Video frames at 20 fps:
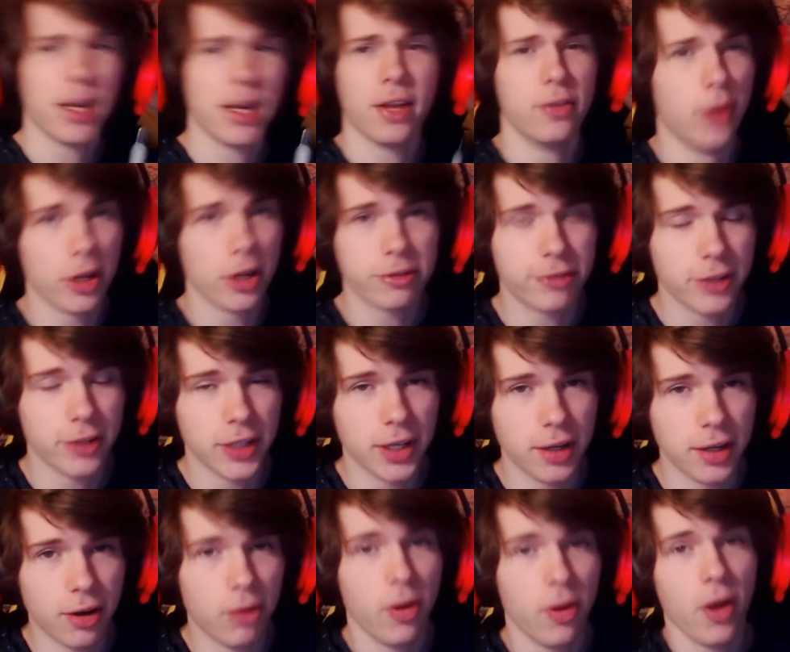not funny
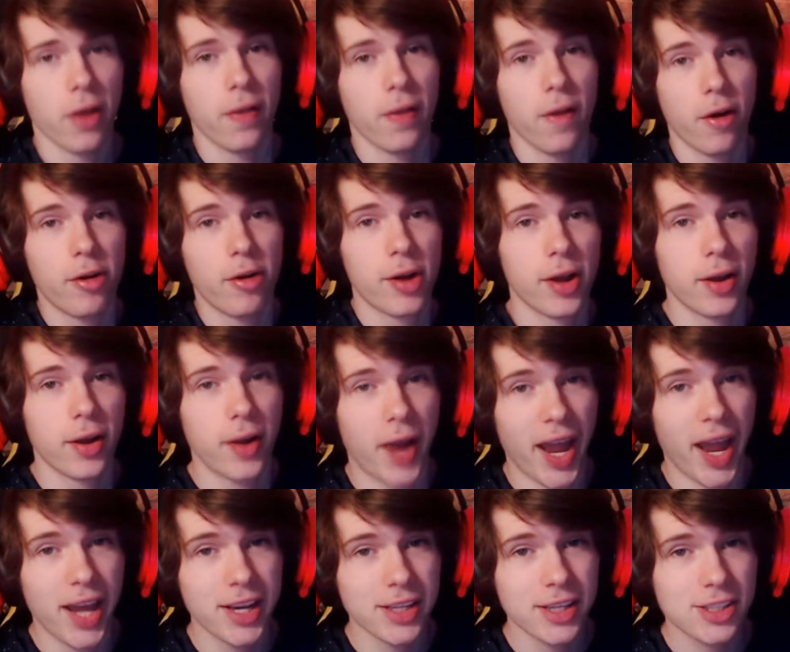at all.
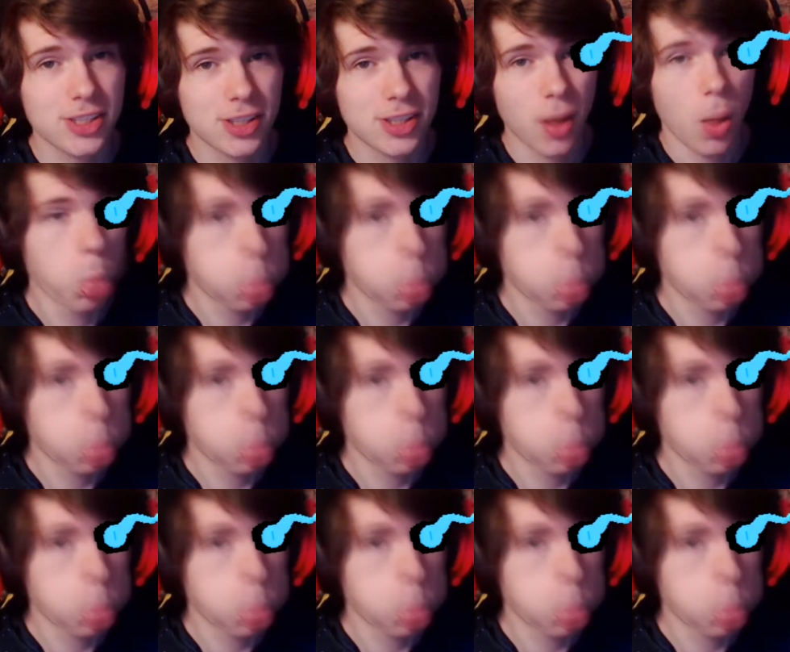Edits?